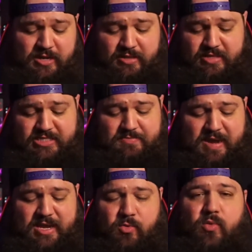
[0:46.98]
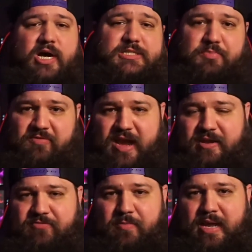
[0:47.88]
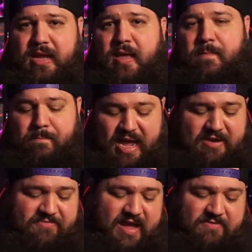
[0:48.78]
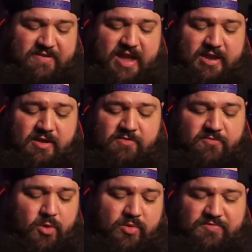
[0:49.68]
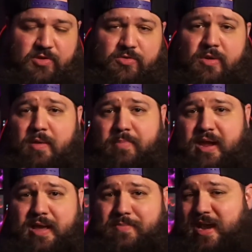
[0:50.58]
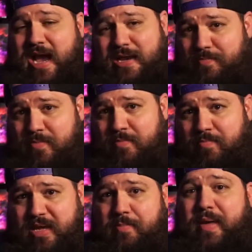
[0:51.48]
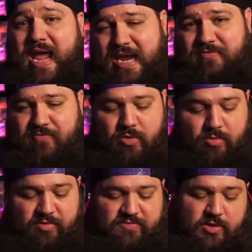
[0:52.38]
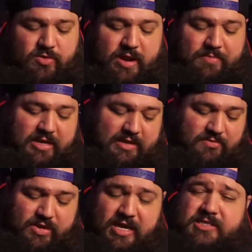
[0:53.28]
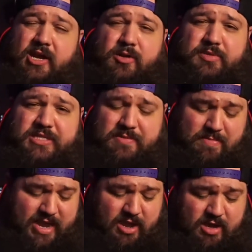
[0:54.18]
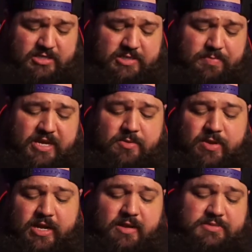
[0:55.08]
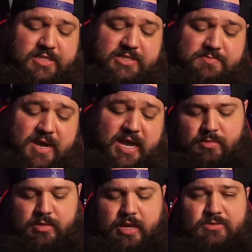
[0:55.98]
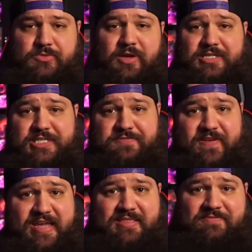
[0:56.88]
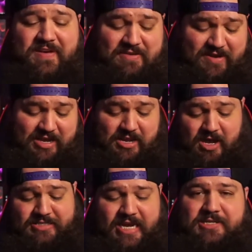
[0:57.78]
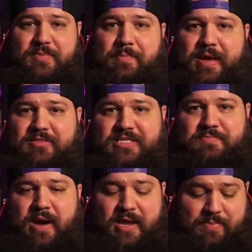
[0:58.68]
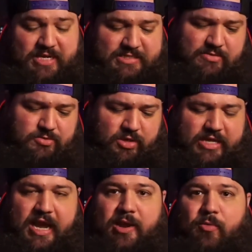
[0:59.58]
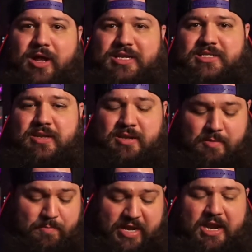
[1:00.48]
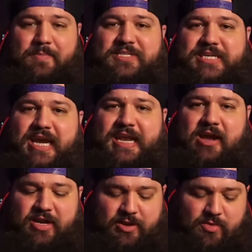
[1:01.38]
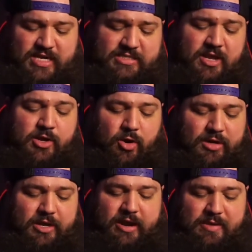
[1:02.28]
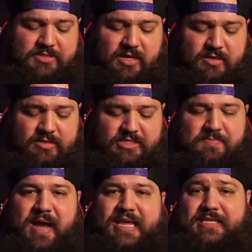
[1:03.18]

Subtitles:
this mic was provided for me by Fifine for review, but I am not being paid for a review, and I'm gonna give you guys 100% my honest opinion when it comes to this mic. It was really just fate that Fifine contacted me about this mic because I was really kind of wanting to pick it up and check it out anyways. Currently on Amazon, this mic is